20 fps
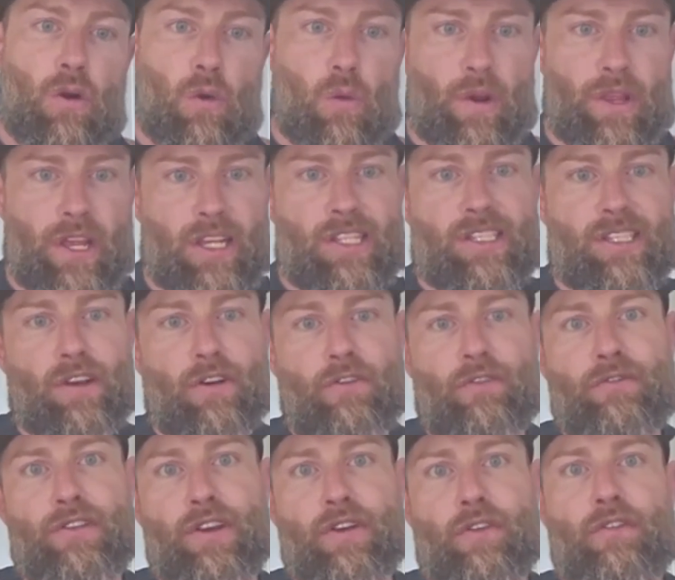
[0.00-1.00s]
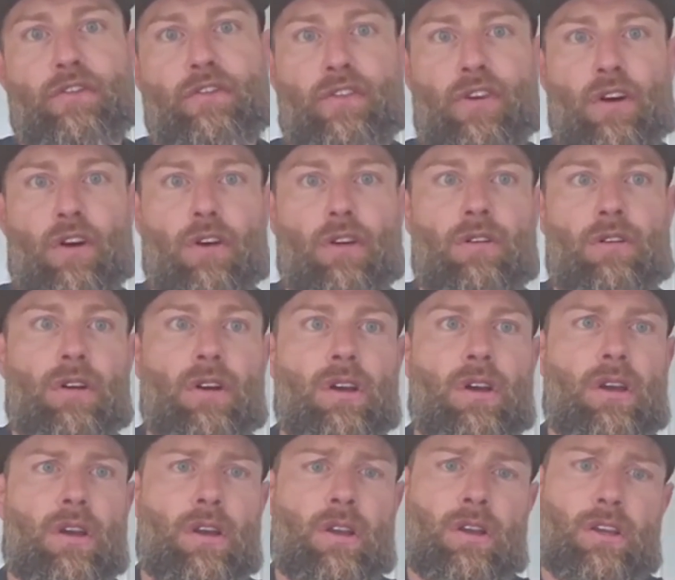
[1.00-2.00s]
where they still feel full,
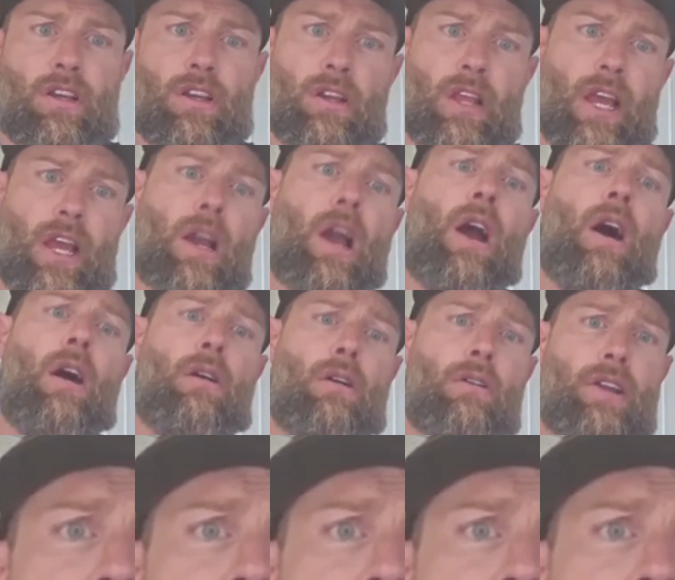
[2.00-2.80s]
you're like, oh,